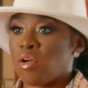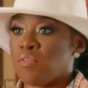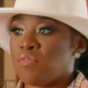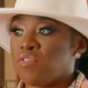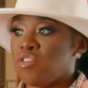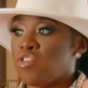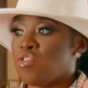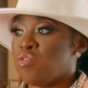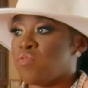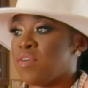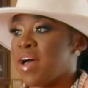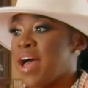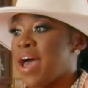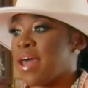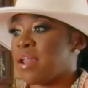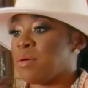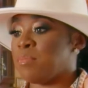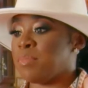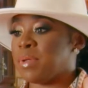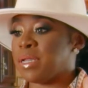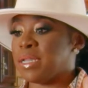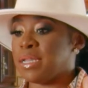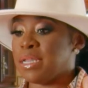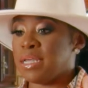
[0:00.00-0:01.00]
or if you've had a
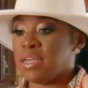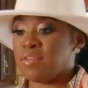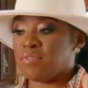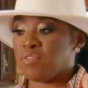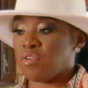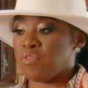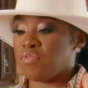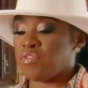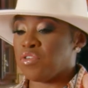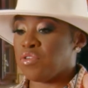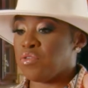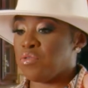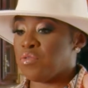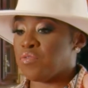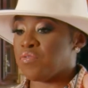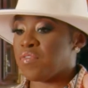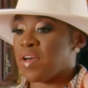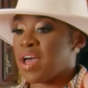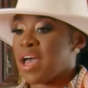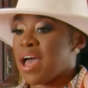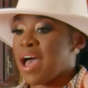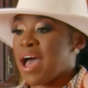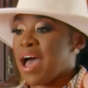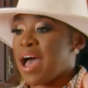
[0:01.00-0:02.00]
belief, or if you've
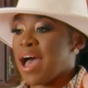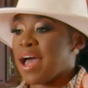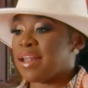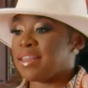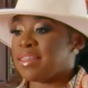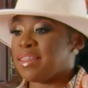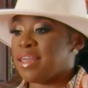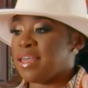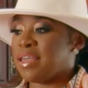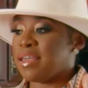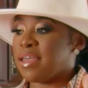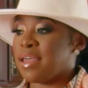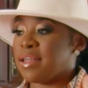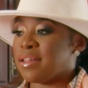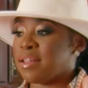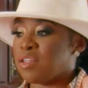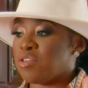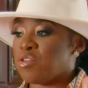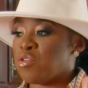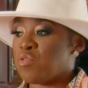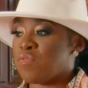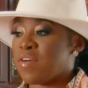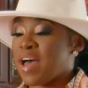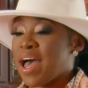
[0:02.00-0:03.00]
had thinking that
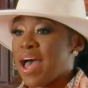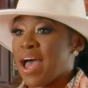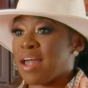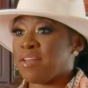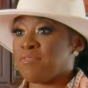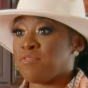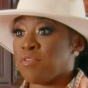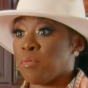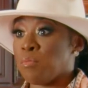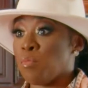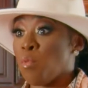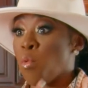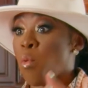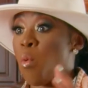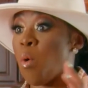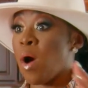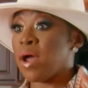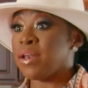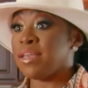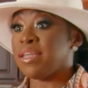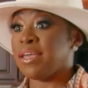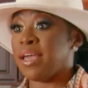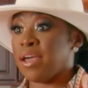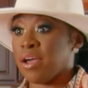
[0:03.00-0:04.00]
you've had from
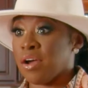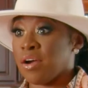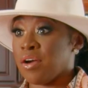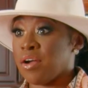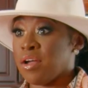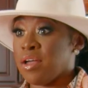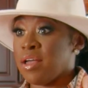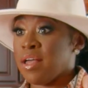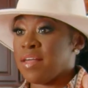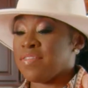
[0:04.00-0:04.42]
1 year